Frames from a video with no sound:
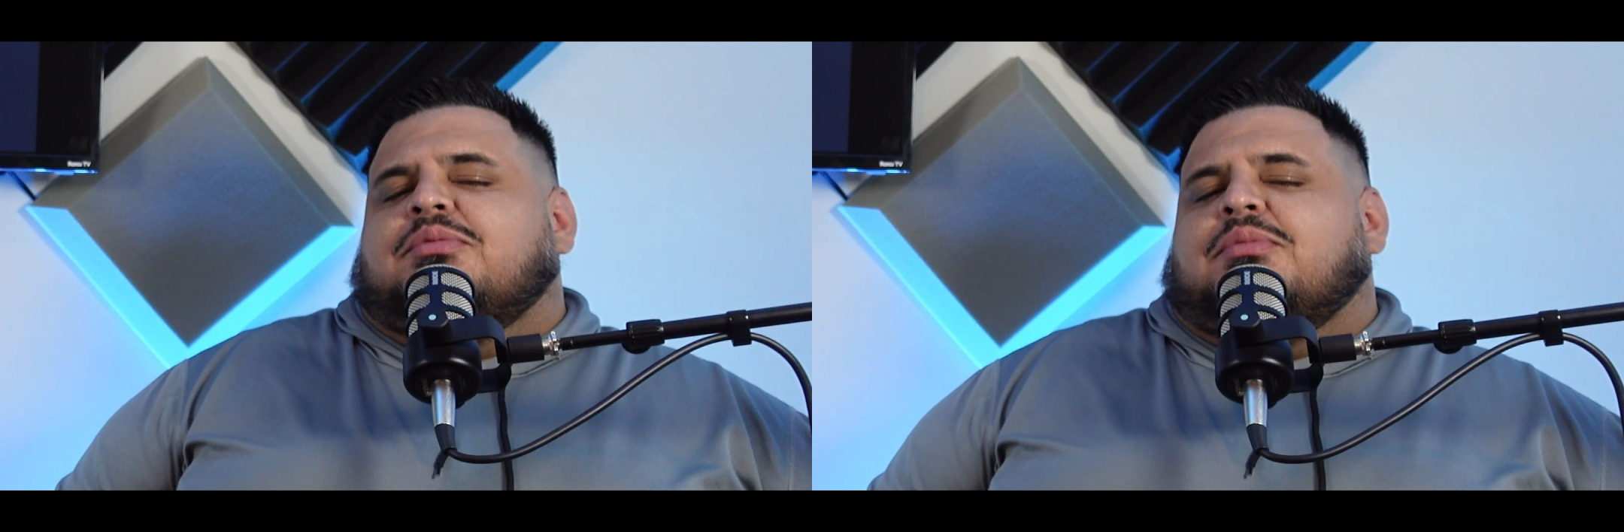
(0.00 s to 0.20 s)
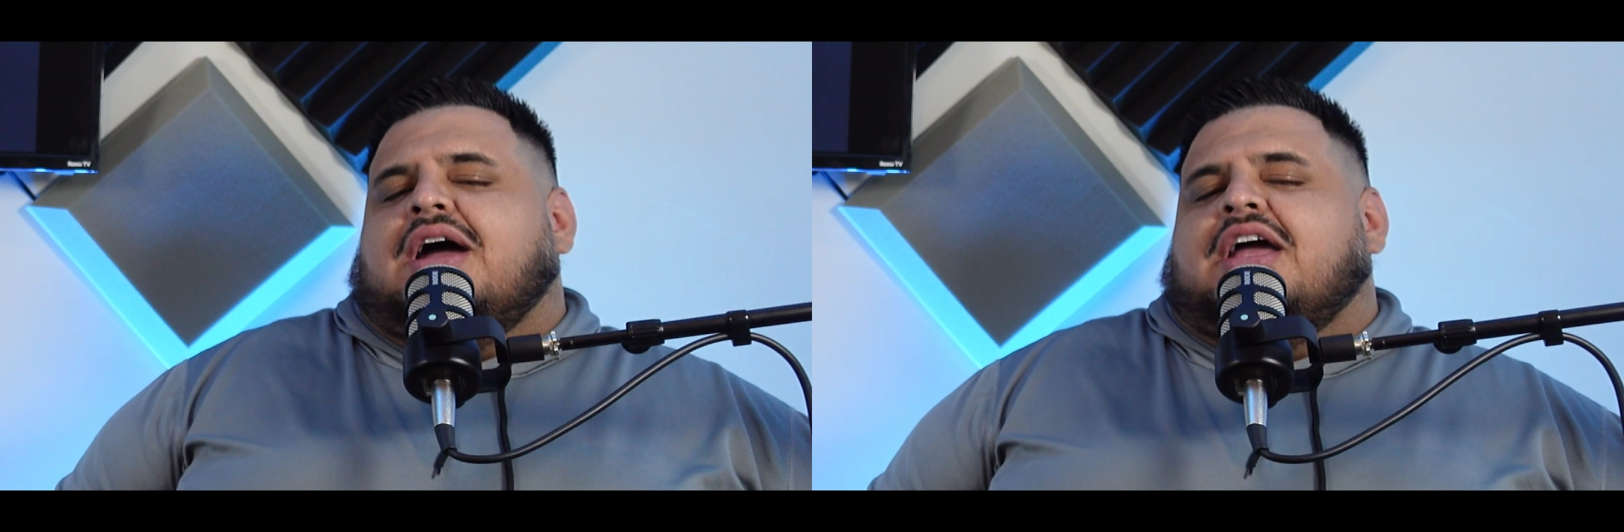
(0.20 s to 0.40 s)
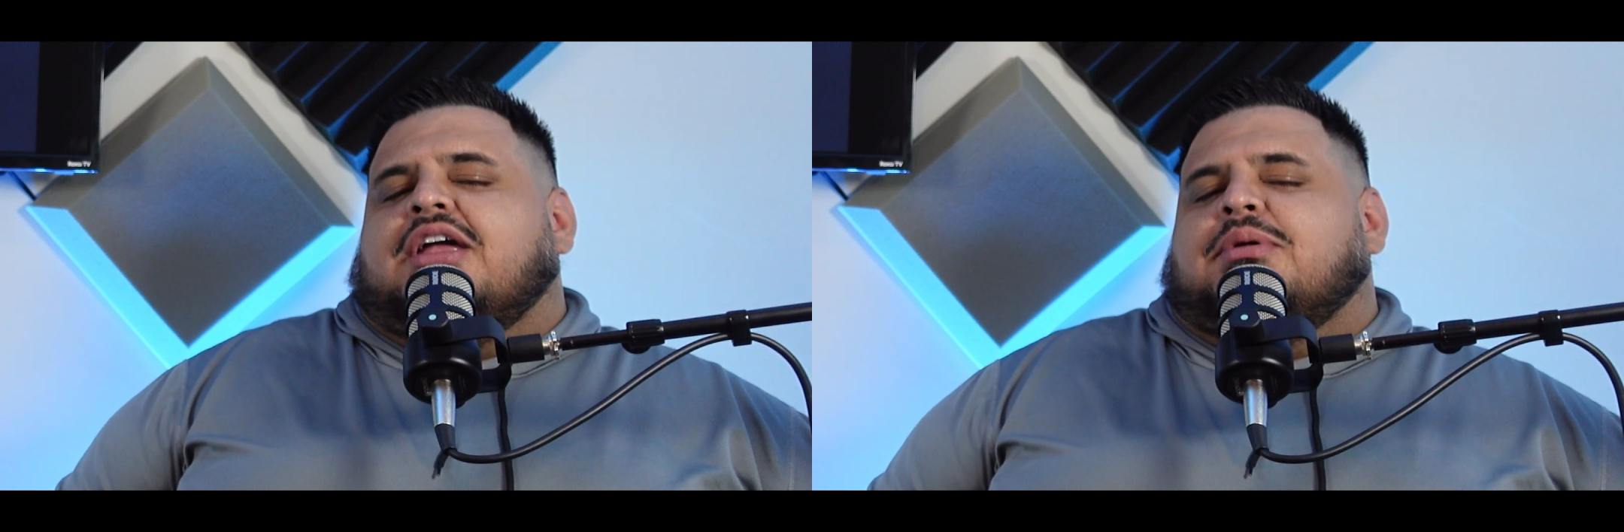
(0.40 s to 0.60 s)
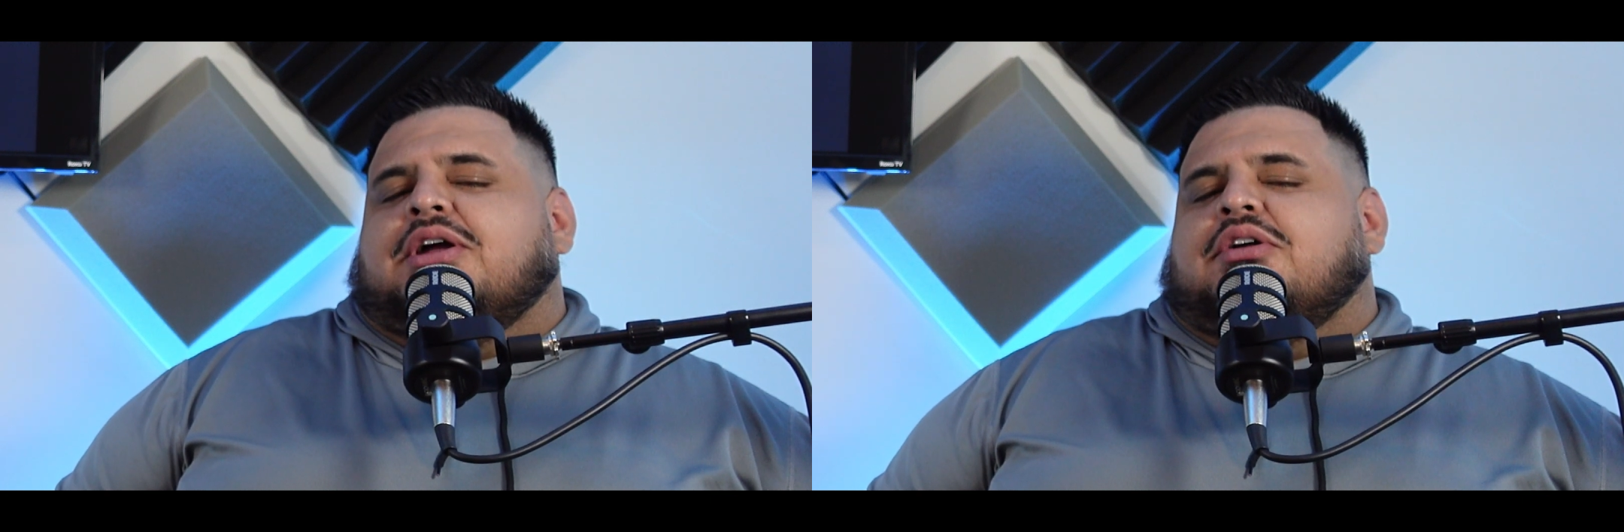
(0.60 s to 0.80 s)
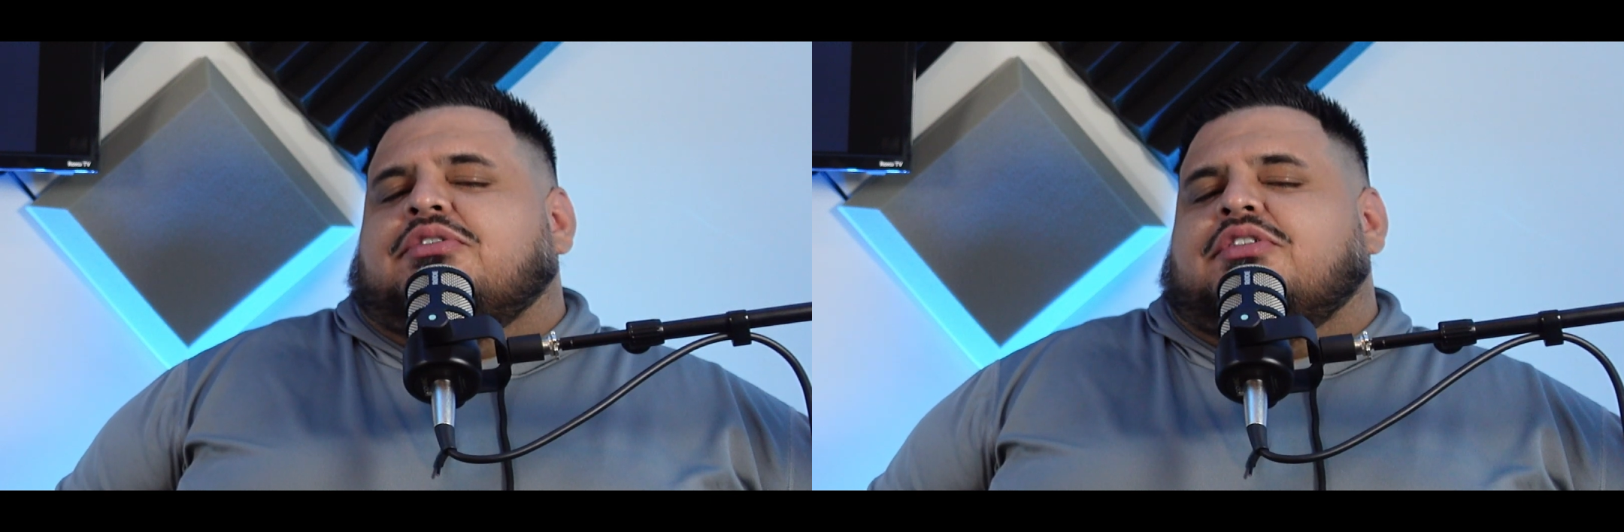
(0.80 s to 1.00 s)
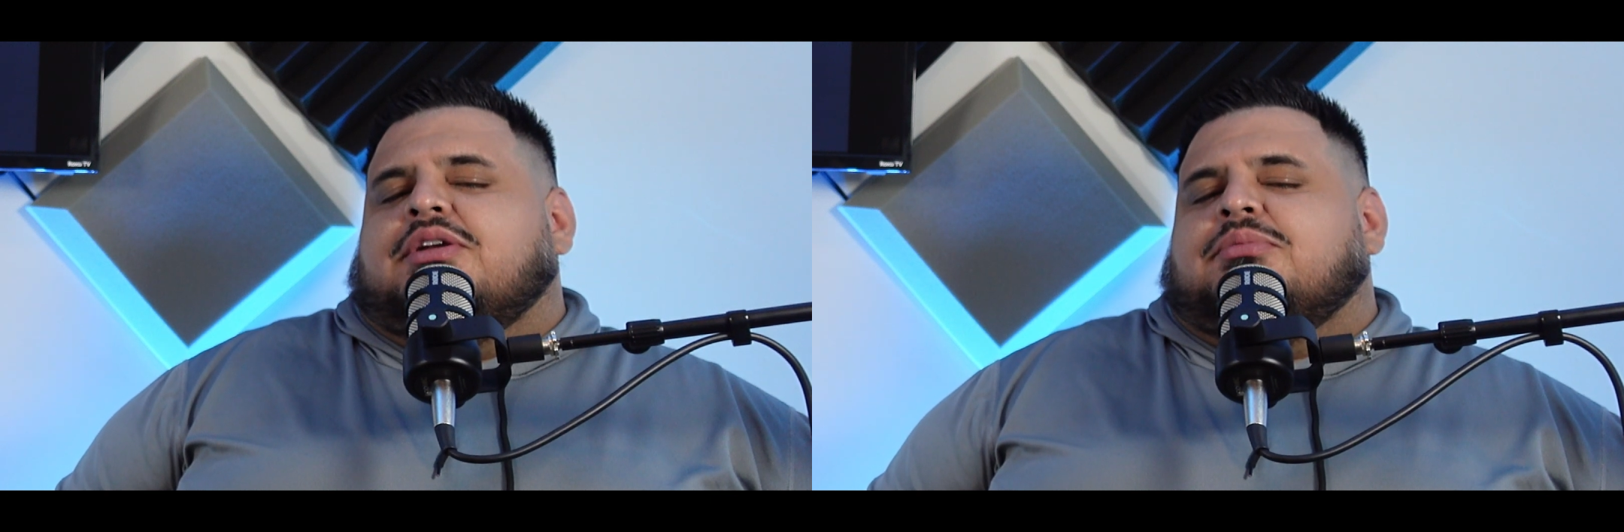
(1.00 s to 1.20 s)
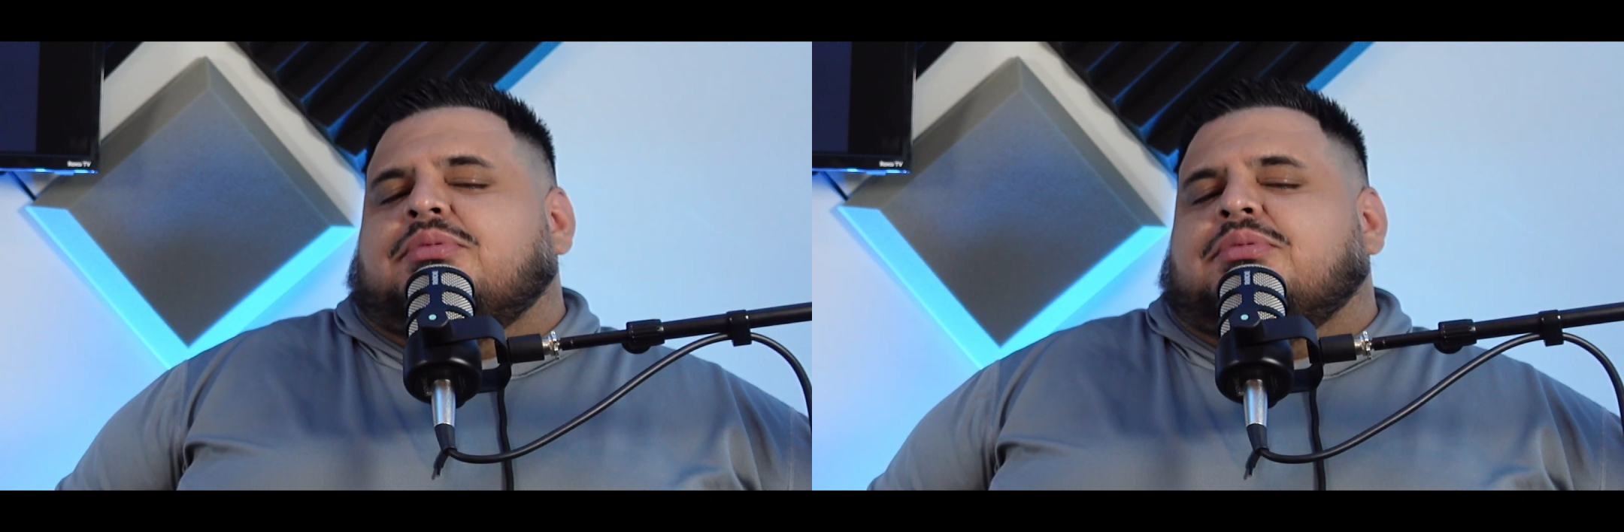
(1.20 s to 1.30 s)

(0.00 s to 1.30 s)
my girlfriend,